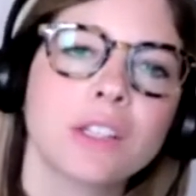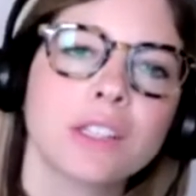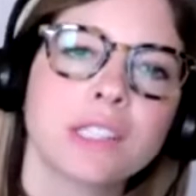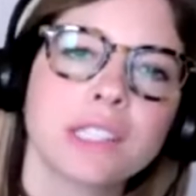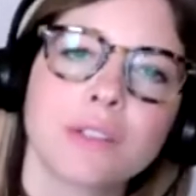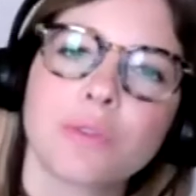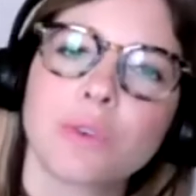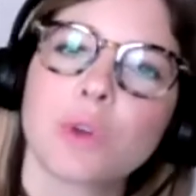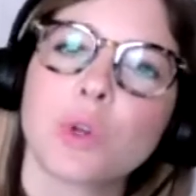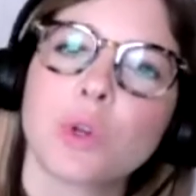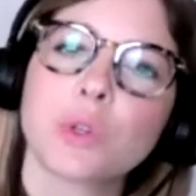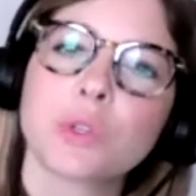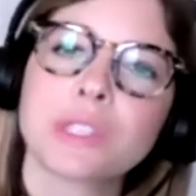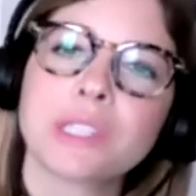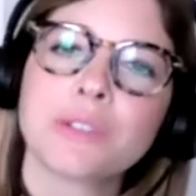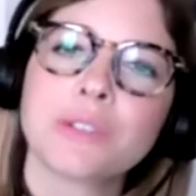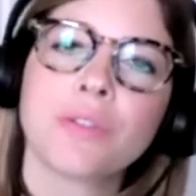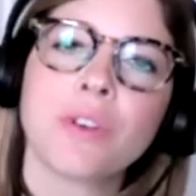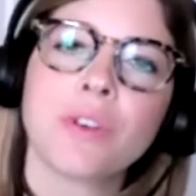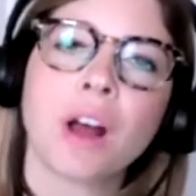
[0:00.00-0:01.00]

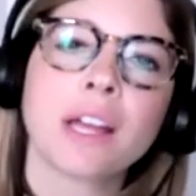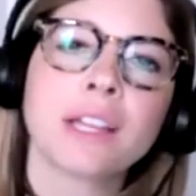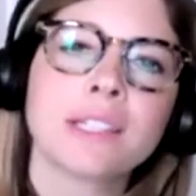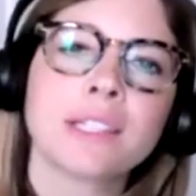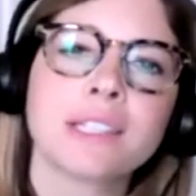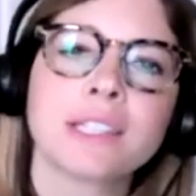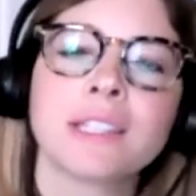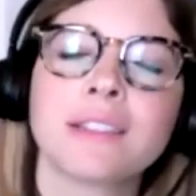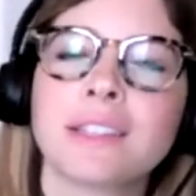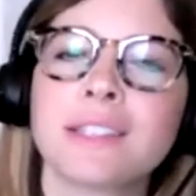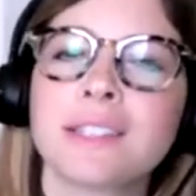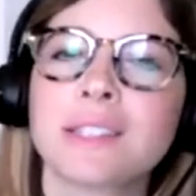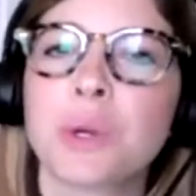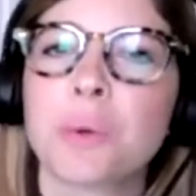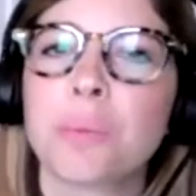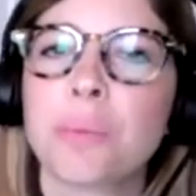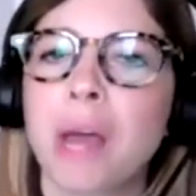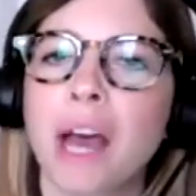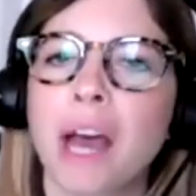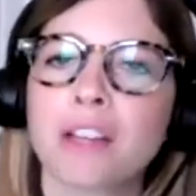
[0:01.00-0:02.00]
difficulty finding these
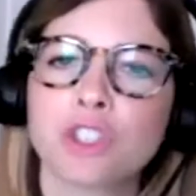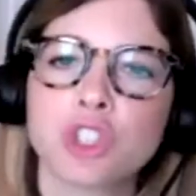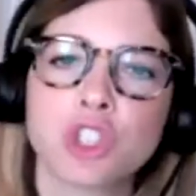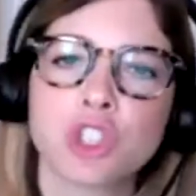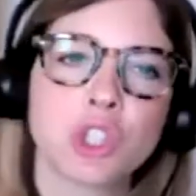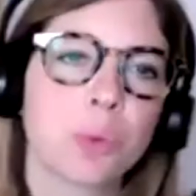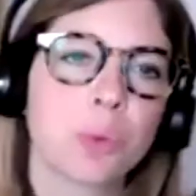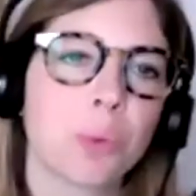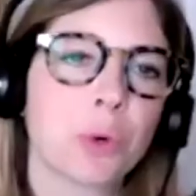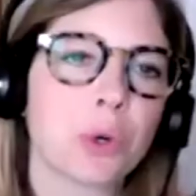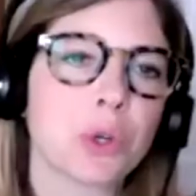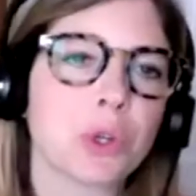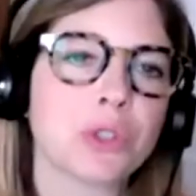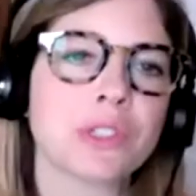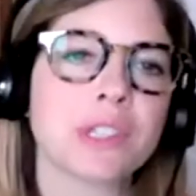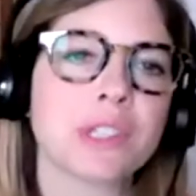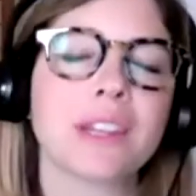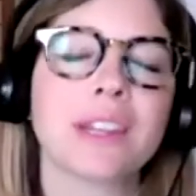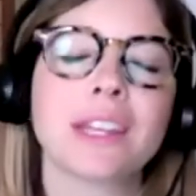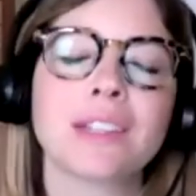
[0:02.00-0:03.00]
compassionate
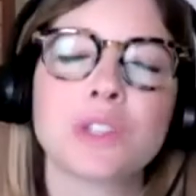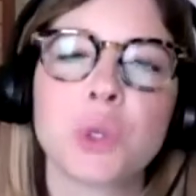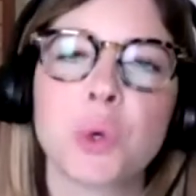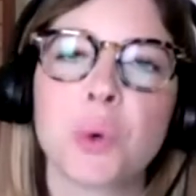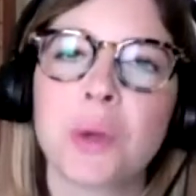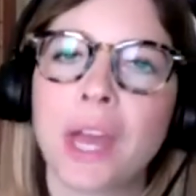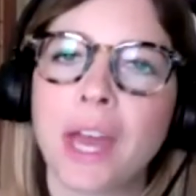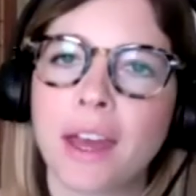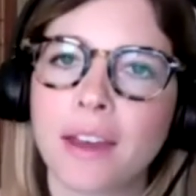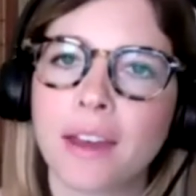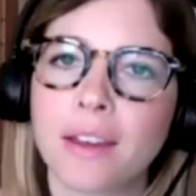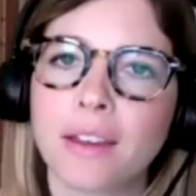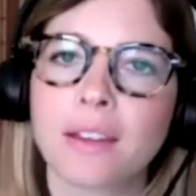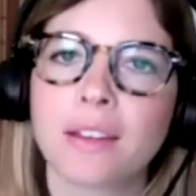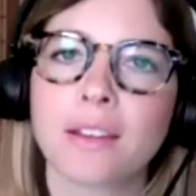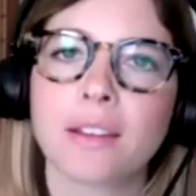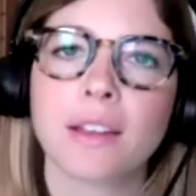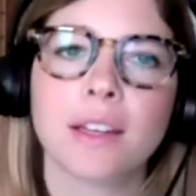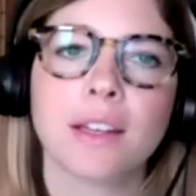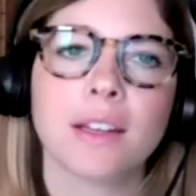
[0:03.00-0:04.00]
words, that that's
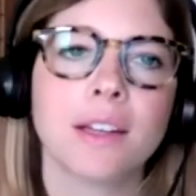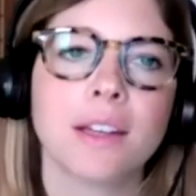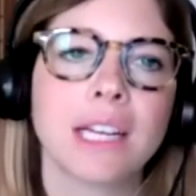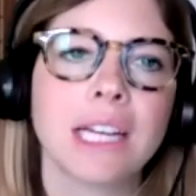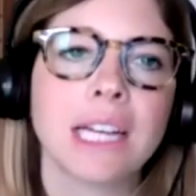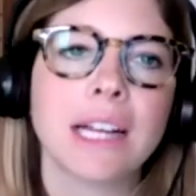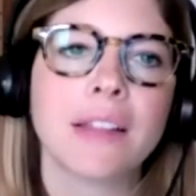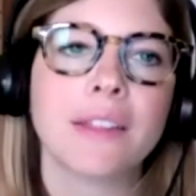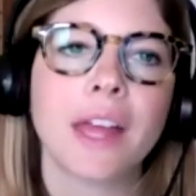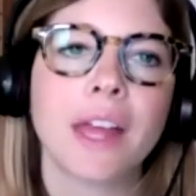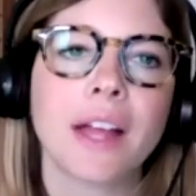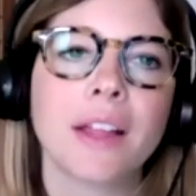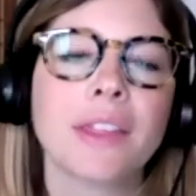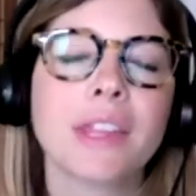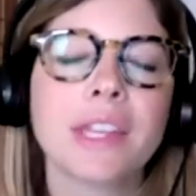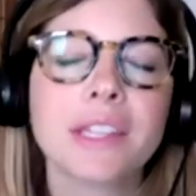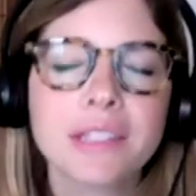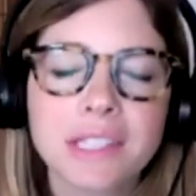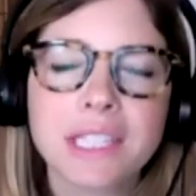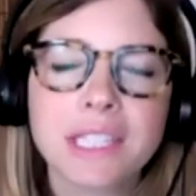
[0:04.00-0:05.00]
okay, that
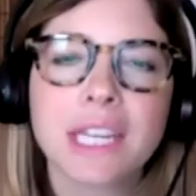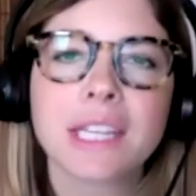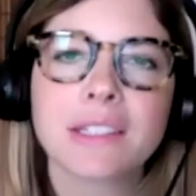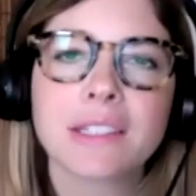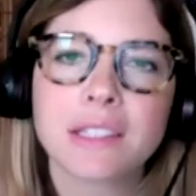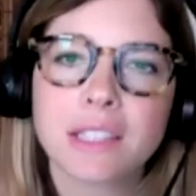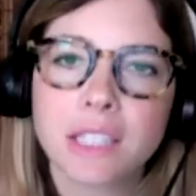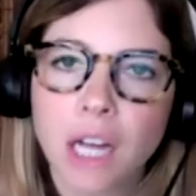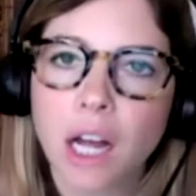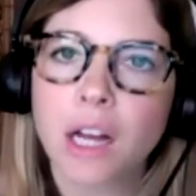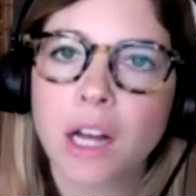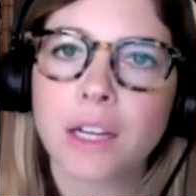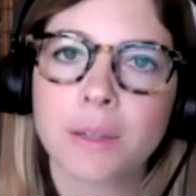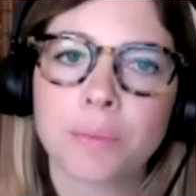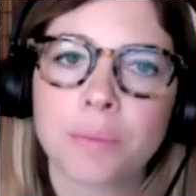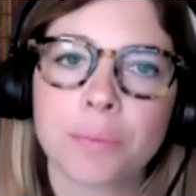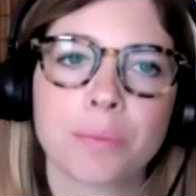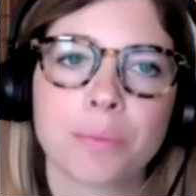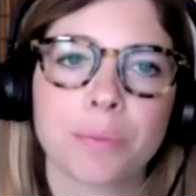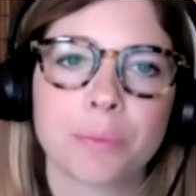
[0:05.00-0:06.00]
this takes
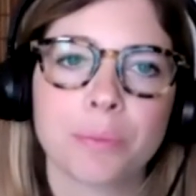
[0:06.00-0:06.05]
time,